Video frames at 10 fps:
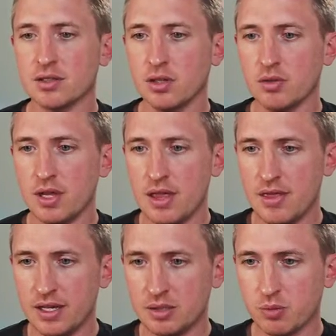So
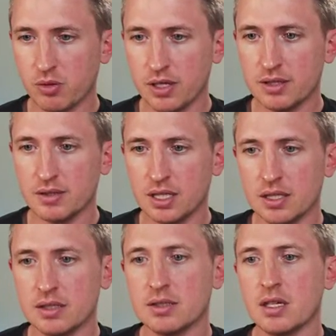this
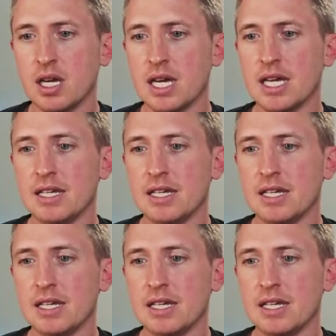parentheses